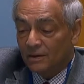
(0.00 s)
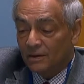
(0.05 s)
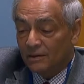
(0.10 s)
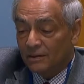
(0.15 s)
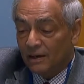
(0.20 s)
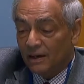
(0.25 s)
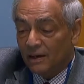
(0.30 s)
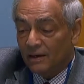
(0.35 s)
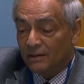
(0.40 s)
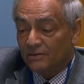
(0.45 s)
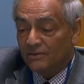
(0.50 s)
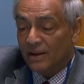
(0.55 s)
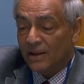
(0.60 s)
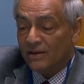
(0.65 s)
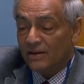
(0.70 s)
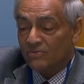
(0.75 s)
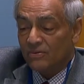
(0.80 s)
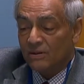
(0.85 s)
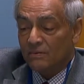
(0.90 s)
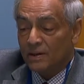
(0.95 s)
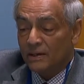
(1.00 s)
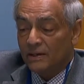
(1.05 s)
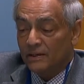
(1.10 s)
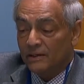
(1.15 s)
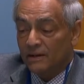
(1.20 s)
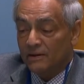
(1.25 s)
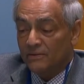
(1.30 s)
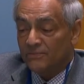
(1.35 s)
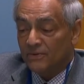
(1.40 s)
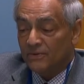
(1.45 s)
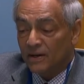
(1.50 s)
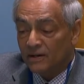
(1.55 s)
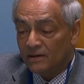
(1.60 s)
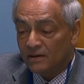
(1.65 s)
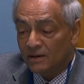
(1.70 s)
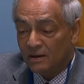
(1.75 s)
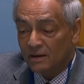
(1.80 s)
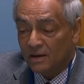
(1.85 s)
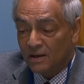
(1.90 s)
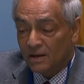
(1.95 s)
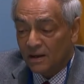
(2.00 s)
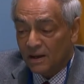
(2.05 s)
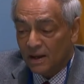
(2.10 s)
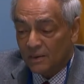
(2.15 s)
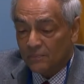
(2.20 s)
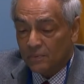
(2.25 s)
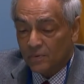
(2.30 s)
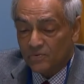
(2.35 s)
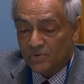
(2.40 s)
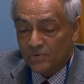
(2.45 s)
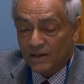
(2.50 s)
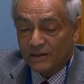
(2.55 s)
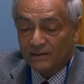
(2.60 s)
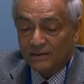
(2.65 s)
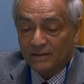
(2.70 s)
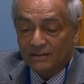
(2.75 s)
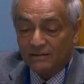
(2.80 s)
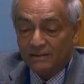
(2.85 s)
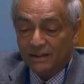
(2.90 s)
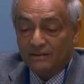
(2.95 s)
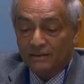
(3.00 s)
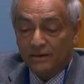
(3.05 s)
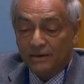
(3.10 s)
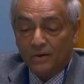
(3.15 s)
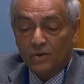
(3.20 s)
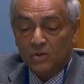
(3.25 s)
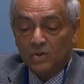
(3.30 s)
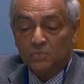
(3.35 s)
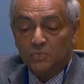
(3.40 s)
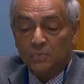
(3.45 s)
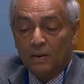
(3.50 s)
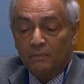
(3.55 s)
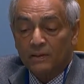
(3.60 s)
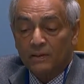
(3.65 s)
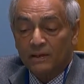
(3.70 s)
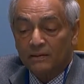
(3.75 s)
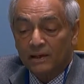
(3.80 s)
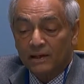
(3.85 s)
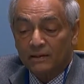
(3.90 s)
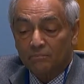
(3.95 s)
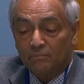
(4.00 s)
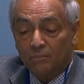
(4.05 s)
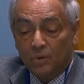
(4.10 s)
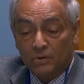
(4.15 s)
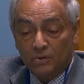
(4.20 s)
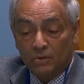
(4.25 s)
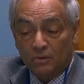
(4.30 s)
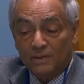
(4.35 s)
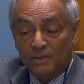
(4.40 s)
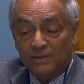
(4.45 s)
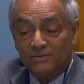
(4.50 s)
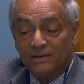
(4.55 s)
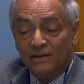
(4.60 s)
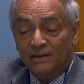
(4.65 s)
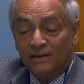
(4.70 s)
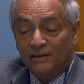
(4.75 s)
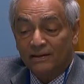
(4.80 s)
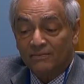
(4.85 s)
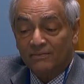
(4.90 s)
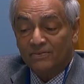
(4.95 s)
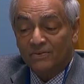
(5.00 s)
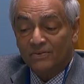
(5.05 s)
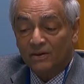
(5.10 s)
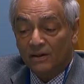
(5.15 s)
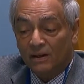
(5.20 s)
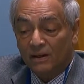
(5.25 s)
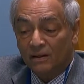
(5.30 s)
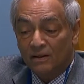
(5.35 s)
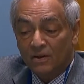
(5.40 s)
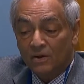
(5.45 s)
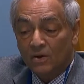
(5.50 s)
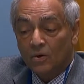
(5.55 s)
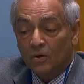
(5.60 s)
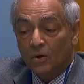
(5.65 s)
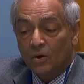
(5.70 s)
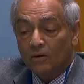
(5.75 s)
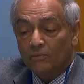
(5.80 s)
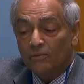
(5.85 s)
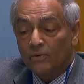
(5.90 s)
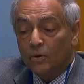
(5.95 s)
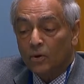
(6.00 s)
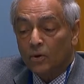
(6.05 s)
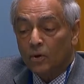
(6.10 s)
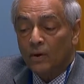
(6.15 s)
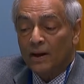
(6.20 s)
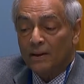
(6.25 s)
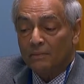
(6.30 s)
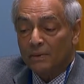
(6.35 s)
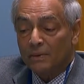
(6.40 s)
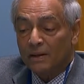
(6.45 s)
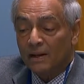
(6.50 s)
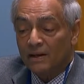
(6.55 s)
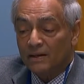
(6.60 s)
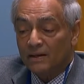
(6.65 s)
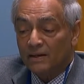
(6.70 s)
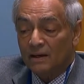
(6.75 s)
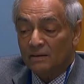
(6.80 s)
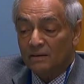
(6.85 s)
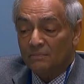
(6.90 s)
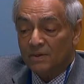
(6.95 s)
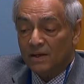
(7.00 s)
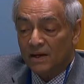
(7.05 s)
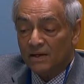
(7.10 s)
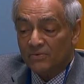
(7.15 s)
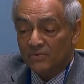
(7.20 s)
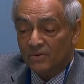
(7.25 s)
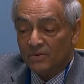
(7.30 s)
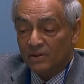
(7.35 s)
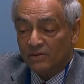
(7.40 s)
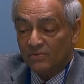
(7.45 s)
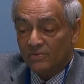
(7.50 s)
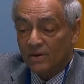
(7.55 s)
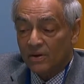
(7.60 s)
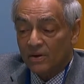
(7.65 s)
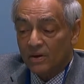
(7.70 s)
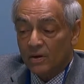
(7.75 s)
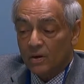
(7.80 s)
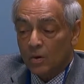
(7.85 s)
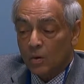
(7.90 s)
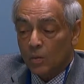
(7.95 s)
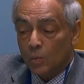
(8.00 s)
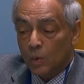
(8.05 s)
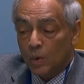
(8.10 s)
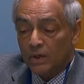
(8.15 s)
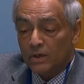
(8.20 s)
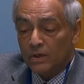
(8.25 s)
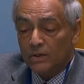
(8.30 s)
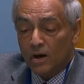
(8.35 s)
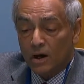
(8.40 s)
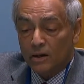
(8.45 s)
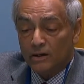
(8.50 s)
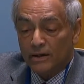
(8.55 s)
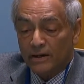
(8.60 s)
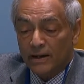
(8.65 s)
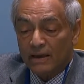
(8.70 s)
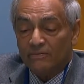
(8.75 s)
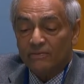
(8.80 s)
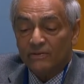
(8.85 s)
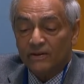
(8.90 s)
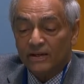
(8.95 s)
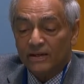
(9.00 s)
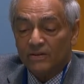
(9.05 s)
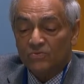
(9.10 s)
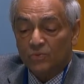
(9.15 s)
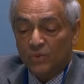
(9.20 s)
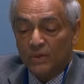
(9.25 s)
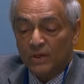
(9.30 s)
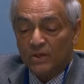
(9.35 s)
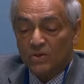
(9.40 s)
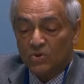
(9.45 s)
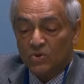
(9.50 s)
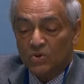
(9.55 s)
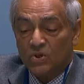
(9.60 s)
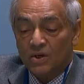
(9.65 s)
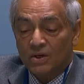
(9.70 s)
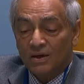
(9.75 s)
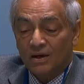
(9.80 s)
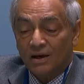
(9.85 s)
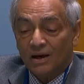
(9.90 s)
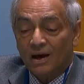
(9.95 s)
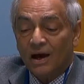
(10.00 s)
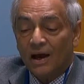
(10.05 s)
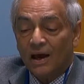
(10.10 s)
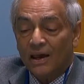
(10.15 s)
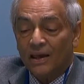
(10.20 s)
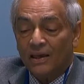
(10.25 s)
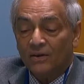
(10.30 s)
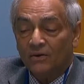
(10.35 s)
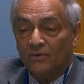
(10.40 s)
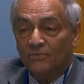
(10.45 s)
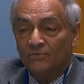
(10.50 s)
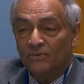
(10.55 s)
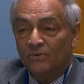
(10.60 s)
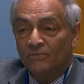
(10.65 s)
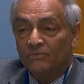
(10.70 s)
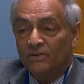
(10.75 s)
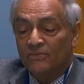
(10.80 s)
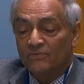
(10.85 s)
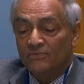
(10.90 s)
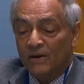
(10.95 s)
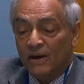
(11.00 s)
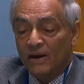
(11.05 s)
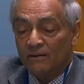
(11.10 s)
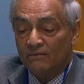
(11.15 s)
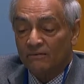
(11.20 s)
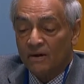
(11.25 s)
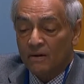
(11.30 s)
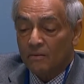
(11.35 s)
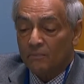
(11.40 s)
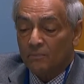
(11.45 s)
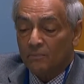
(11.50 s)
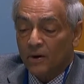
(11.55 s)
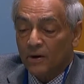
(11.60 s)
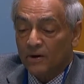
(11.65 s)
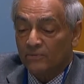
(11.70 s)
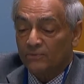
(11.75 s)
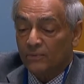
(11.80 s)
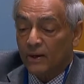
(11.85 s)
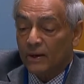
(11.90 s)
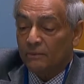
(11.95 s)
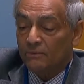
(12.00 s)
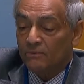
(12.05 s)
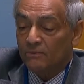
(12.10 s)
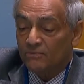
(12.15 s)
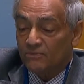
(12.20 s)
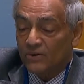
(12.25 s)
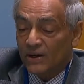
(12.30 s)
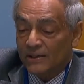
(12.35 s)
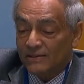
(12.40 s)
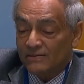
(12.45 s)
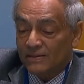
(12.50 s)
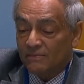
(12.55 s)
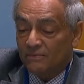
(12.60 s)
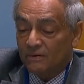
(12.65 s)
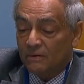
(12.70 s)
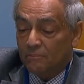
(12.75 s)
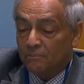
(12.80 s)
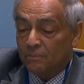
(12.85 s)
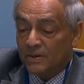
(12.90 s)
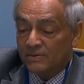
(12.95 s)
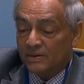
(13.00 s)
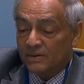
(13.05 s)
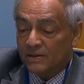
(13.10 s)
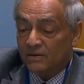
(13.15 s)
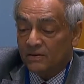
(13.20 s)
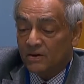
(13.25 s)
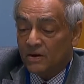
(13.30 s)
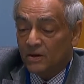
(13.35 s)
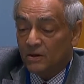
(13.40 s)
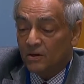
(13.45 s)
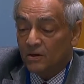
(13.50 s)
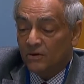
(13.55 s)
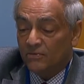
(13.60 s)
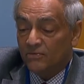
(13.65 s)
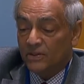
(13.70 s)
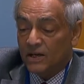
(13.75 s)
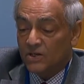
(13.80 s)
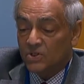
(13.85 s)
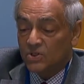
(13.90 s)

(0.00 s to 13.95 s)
the International Monetary Fund had projected that the gross public debt, both domestic and external, of low and middle income countries would on an average reach a high of 55.57% of their